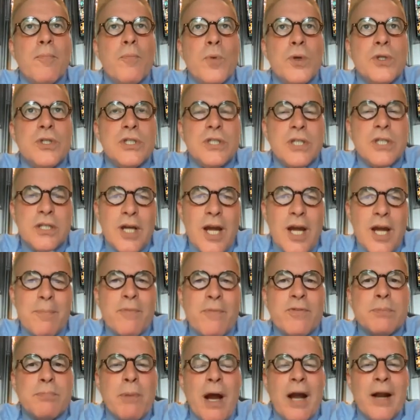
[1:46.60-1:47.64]
which is a type
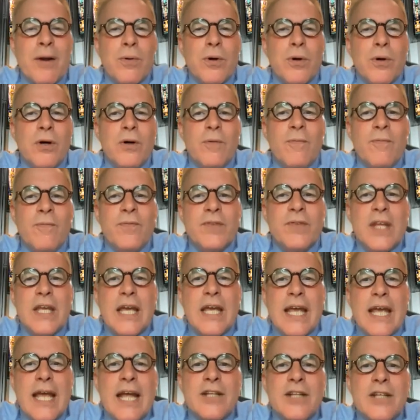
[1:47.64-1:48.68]
of spiral.
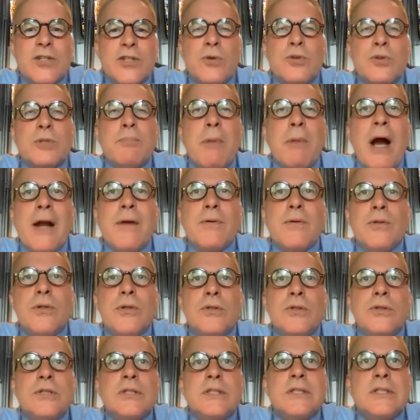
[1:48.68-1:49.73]
And so
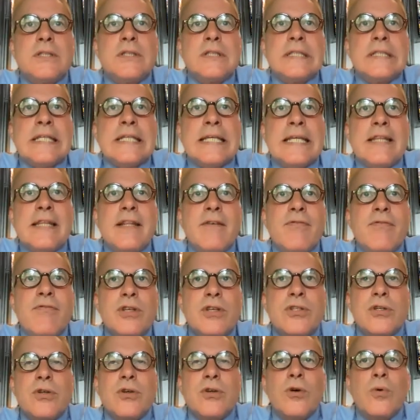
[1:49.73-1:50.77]
spirals in the
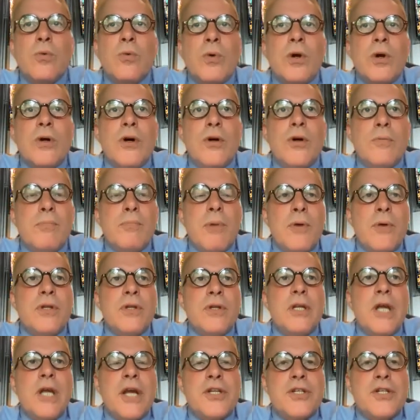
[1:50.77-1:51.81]
physical world, both
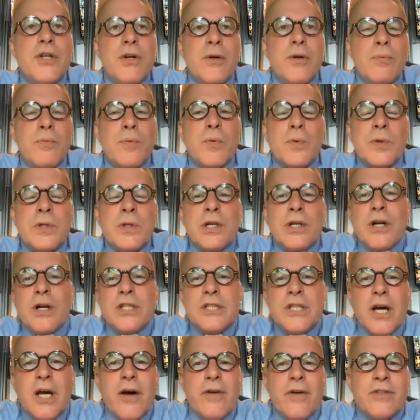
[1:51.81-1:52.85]
in nature and within
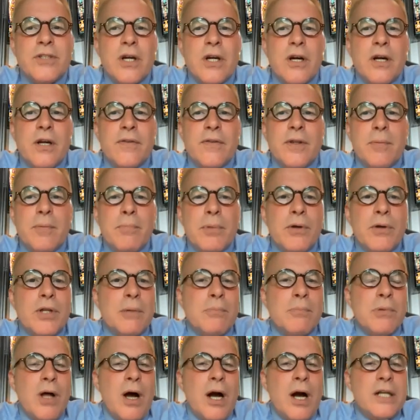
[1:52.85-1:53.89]
ourselves, are the building
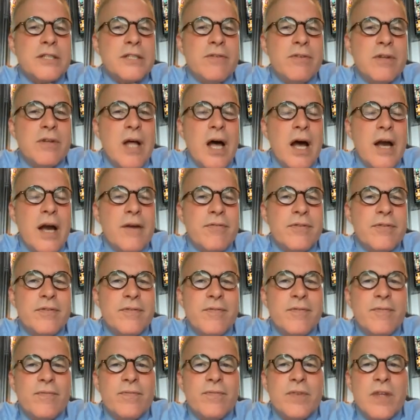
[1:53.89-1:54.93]
blocks of life.
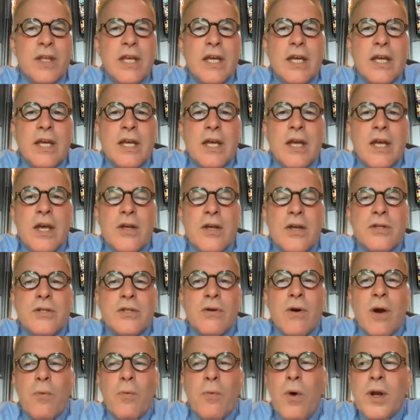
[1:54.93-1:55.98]

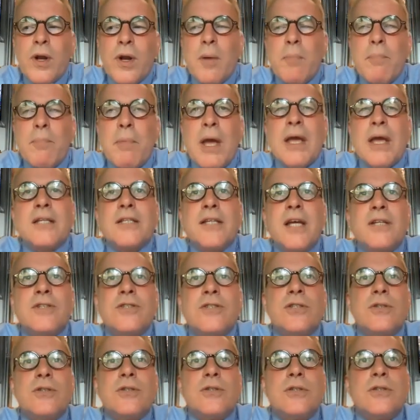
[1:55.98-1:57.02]
So I want to pay
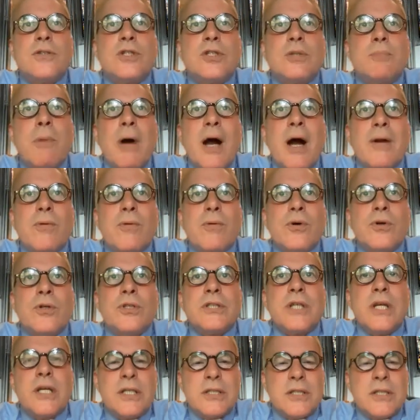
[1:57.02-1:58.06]
attention to
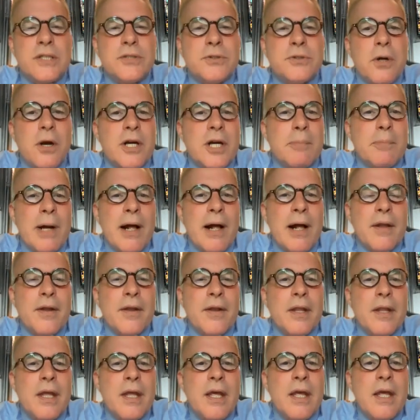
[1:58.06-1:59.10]
spirals as I talk about
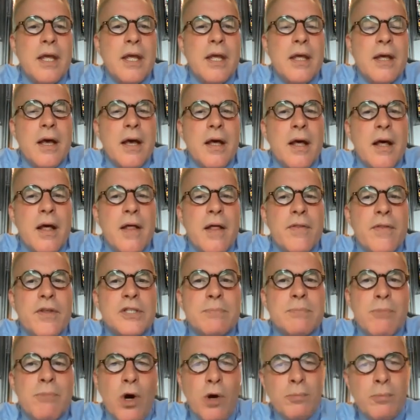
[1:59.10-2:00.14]

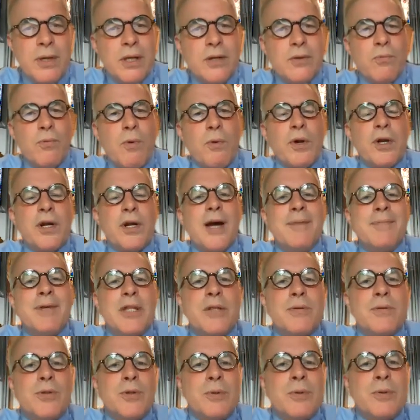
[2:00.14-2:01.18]
this moment when we're coming
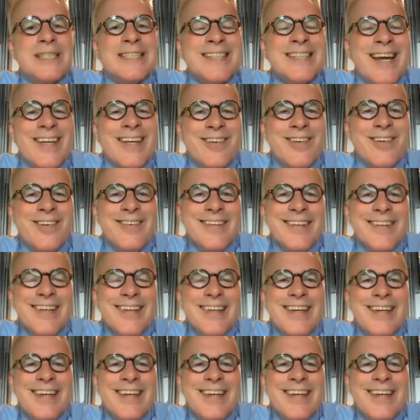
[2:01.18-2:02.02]
through a cycle,